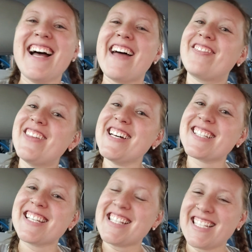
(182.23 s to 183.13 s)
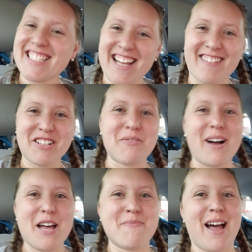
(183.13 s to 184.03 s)
And this is exactly
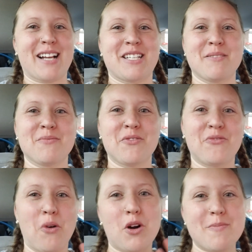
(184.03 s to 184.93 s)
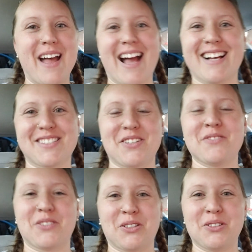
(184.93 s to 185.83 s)
why I packed him four bags
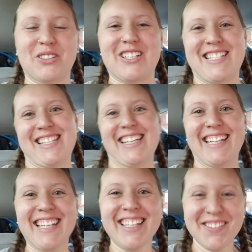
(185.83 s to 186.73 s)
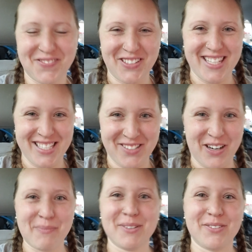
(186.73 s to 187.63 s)
of Earl Grey tea for this
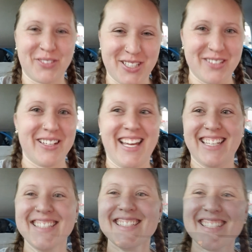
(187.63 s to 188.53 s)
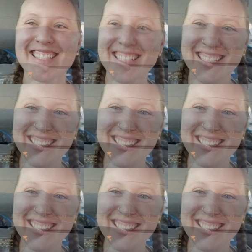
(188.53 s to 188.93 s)
trip, for two days.